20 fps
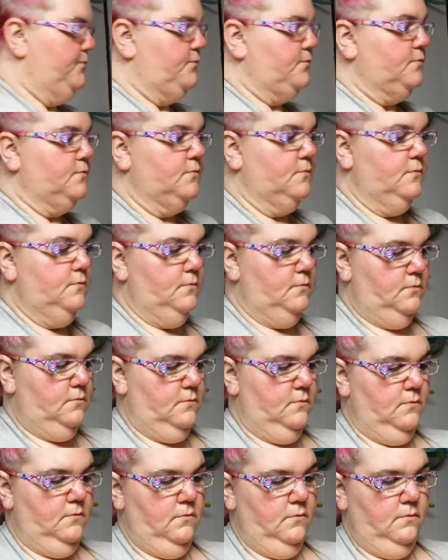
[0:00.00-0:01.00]

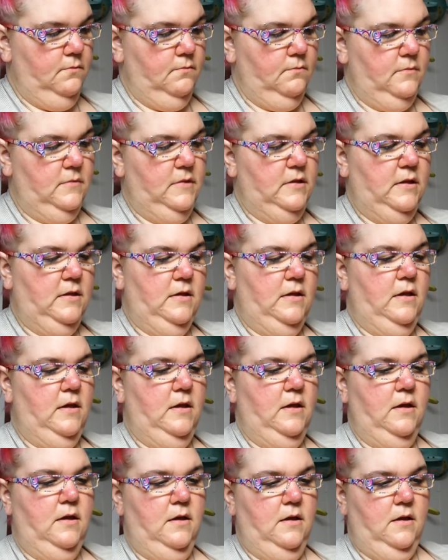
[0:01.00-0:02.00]

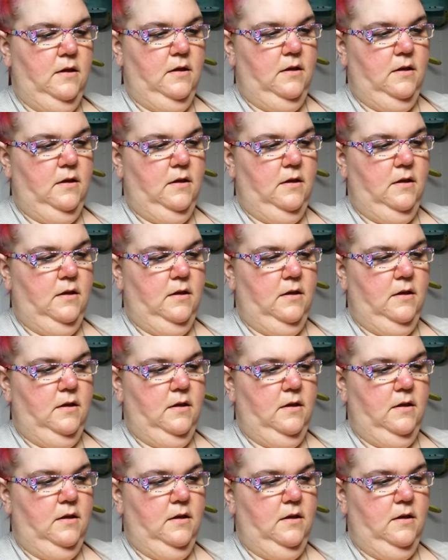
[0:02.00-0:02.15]
(silence)